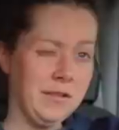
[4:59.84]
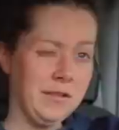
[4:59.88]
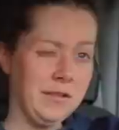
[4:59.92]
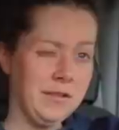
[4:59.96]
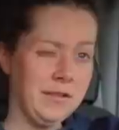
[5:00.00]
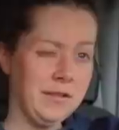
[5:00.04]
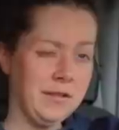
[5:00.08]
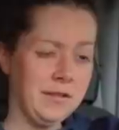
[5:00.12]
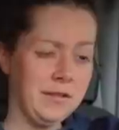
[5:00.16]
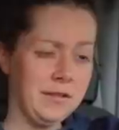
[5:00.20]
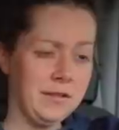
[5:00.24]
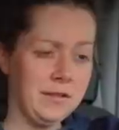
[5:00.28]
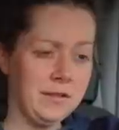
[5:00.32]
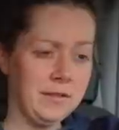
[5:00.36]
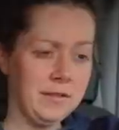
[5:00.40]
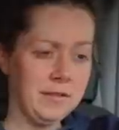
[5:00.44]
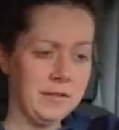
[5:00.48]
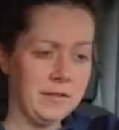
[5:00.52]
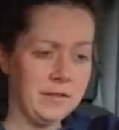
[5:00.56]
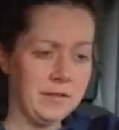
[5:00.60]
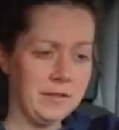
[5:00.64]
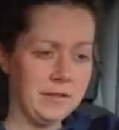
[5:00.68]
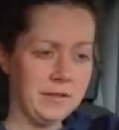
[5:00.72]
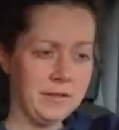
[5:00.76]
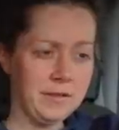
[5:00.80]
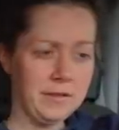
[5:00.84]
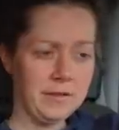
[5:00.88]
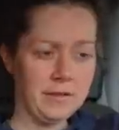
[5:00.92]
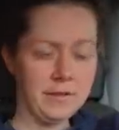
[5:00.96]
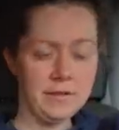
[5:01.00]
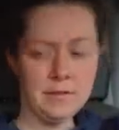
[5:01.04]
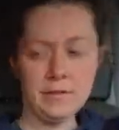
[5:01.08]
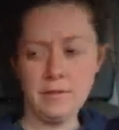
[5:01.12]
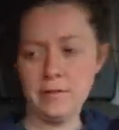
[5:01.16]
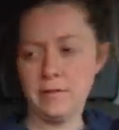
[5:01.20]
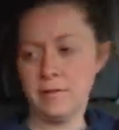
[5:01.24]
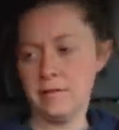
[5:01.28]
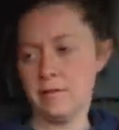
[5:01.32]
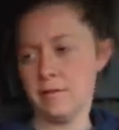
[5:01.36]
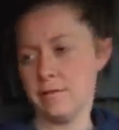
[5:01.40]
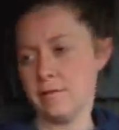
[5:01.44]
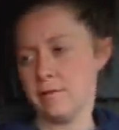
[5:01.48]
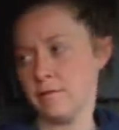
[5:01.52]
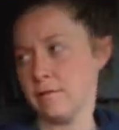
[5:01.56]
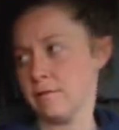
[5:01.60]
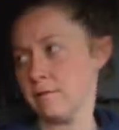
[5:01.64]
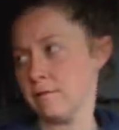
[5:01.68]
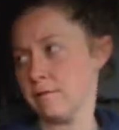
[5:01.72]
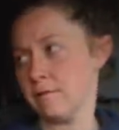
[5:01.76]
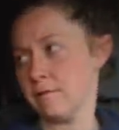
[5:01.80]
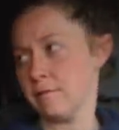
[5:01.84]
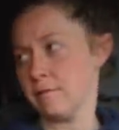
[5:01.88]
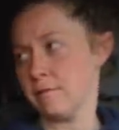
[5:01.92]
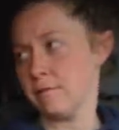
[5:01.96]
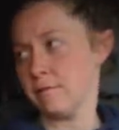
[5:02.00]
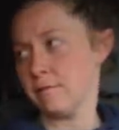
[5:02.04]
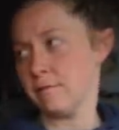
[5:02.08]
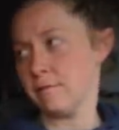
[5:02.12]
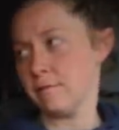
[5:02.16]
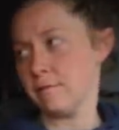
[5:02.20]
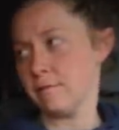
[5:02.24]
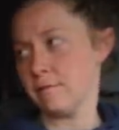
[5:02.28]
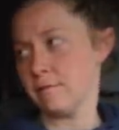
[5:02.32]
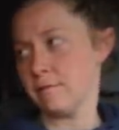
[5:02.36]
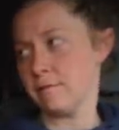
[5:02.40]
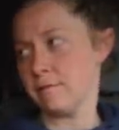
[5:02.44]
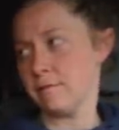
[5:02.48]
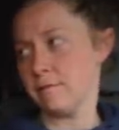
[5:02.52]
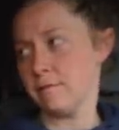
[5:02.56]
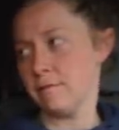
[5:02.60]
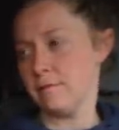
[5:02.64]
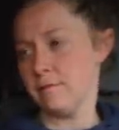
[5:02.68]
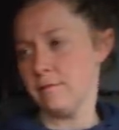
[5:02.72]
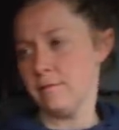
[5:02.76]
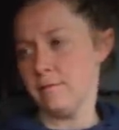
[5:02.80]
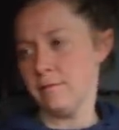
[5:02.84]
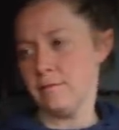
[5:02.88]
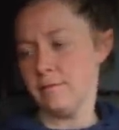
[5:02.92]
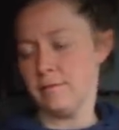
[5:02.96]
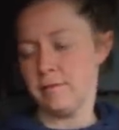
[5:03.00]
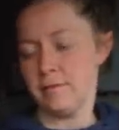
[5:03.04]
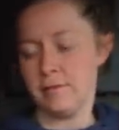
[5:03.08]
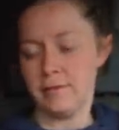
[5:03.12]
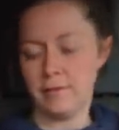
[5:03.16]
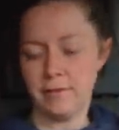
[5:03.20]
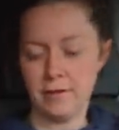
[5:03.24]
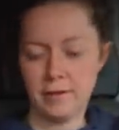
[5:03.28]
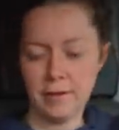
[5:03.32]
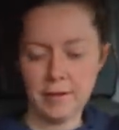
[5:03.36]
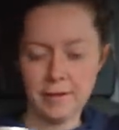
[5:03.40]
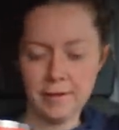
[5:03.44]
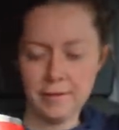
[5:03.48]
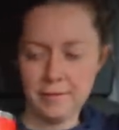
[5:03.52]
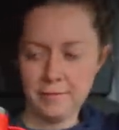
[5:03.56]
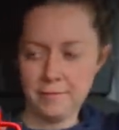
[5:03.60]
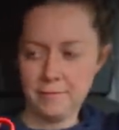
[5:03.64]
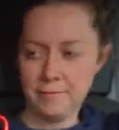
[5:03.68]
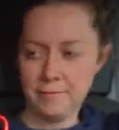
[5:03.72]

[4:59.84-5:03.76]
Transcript: No words are spoken by the person on screen.